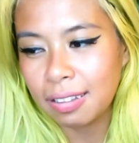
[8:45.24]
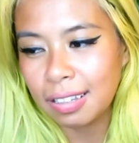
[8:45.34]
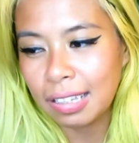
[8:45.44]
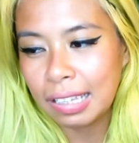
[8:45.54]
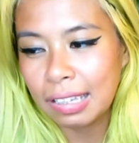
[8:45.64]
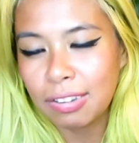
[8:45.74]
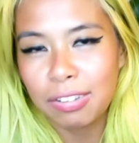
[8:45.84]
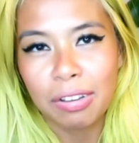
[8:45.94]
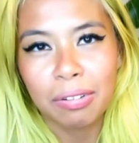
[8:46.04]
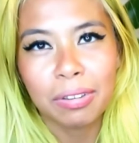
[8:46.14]
you
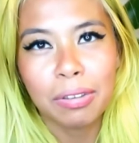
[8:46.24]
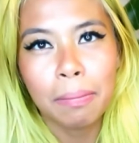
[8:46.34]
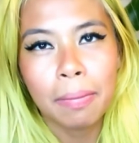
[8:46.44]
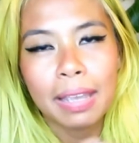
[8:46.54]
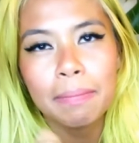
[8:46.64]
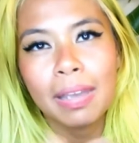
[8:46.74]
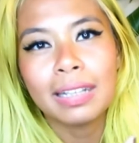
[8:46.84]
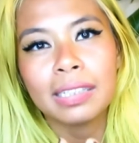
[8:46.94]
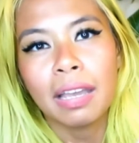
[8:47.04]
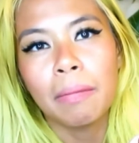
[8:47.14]
know, it
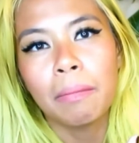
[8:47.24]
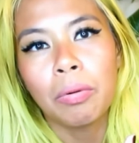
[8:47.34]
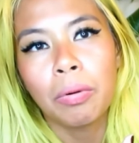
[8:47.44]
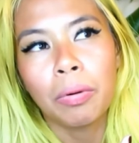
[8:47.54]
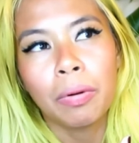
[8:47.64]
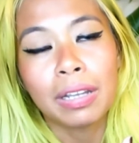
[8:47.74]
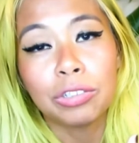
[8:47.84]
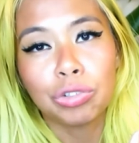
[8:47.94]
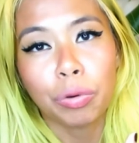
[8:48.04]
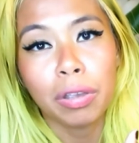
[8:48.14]
makes it more
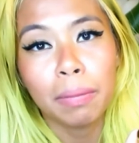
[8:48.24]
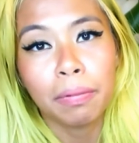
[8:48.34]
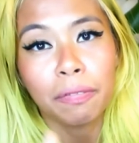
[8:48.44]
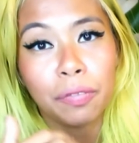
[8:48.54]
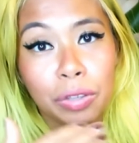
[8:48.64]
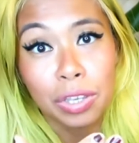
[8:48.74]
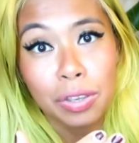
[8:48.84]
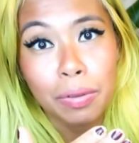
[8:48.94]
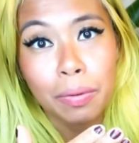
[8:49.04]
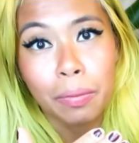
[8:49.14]
enjoyable for
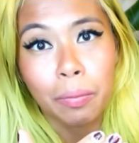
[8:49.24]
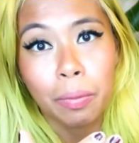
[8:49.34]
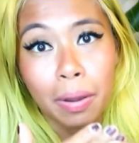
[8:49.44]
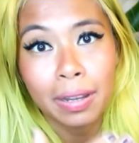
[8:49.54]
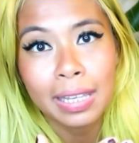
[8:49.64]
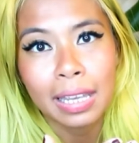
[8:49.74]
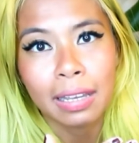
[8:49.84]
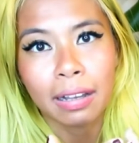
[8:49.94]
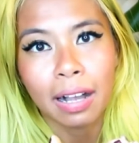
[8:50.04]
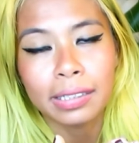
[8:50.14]
you
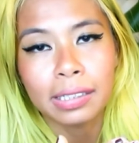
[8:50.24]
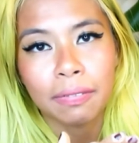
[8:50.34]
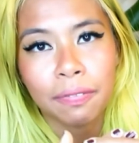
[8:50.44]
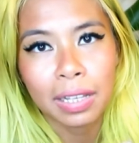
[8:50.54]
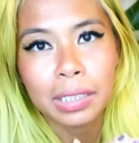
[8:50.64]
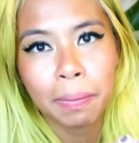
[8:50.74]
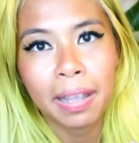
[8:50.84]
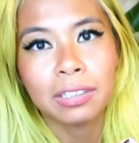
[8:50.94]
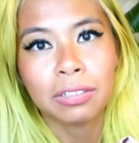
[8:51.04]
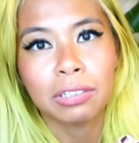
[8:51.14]
working as a face
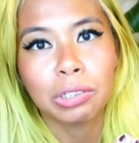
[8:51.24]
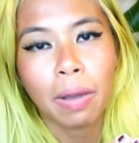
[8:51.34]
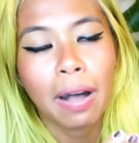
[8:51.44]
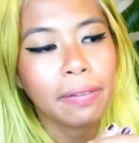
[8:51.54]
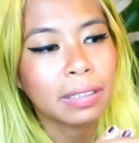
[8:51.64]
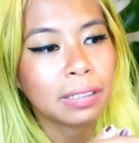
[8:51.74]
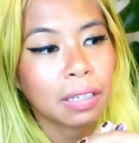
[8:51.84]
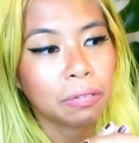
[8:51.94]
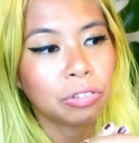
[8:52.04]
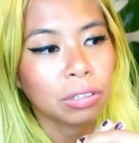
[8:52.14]
painter as well,
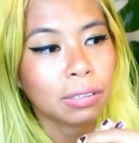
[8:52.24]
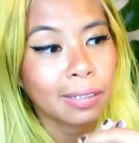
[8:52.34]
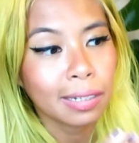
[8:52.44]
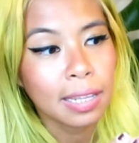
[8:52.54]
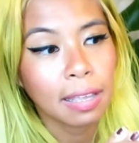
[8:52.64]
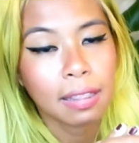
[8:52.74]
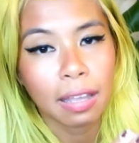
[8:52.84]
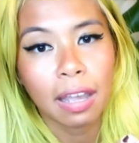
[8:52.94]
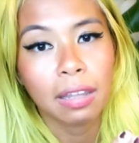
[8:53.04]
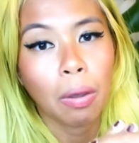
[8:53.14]
instead of just sitting
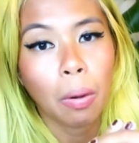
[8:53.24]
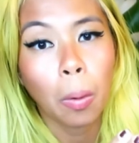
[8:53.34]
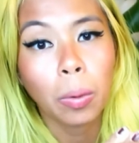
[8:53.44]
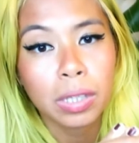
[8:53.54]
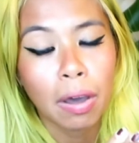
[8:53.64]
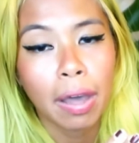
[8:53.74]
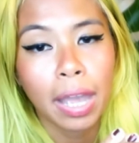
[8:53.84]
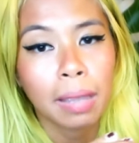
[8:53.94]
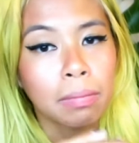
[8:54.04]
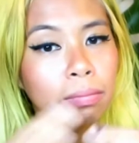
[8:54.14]
there the whole
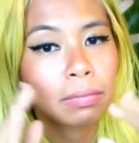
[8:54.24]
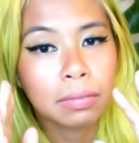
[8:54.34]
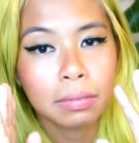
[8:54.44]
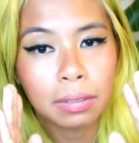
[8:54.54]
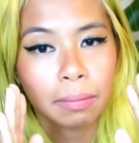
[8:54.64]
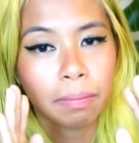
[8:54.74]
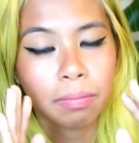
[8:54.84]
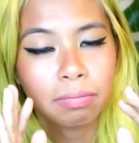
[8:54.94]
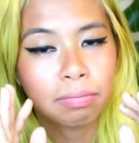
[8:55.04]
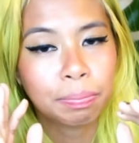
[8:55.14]
time
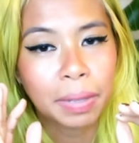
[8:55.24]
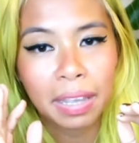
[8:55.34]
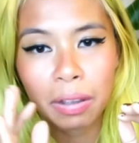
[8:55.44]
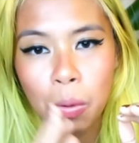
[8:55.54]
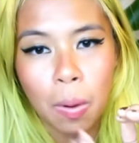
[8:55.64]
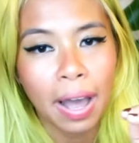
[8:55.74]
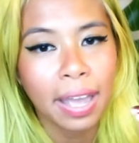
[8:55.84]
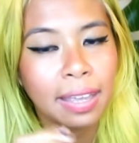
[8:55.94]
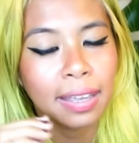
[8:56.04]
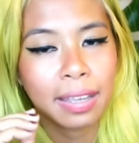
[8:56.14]
being
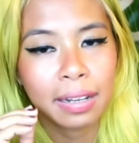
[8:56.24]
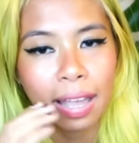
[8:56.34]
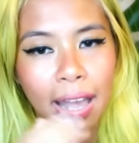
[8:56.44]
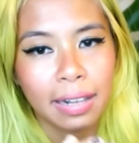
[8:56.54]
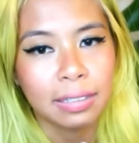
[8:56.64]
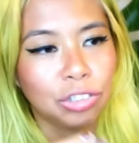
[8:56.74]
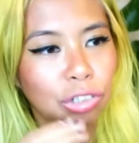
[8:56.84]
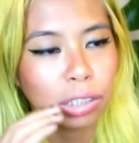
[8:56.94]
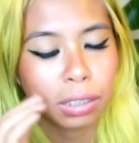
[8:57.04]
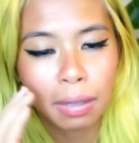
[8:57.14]
quiet and
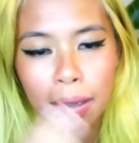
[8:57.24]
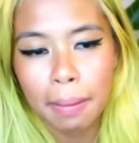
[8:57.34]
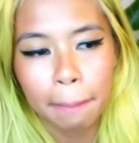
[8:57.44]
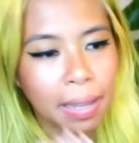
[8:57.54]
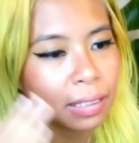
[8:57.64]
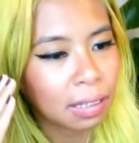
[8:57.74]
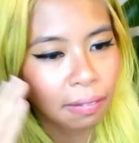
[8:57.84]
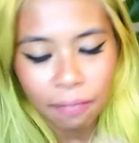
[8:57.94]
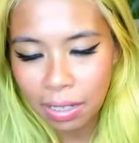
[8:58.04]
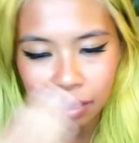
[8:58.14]
just
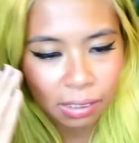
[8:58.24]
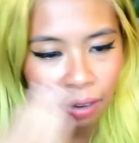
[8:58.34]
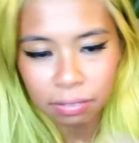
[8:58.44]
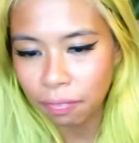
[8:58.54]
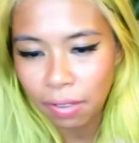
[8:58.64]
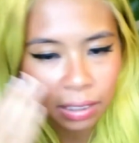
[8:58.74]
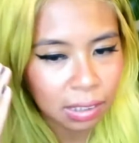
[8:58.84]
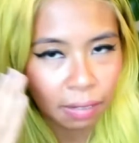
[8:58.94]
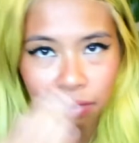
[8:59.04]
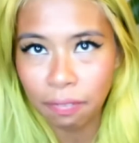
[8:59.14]
painting faces after
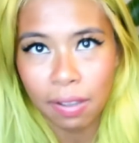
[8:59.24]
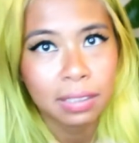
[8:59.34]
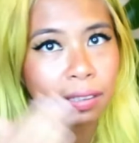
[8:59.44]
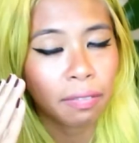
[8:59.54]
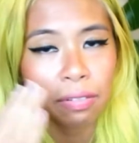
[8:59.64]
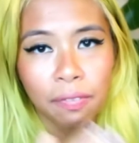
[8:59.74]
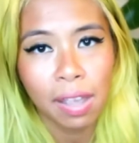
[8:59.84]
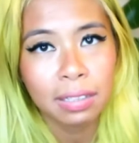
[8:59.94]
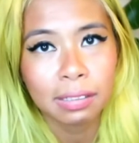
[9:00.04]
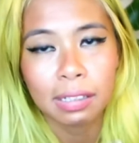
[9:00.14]
faces after faces after
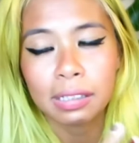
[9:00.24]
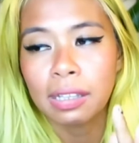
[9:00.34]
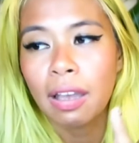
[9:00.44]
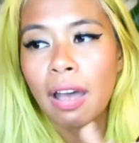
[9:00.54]
faces.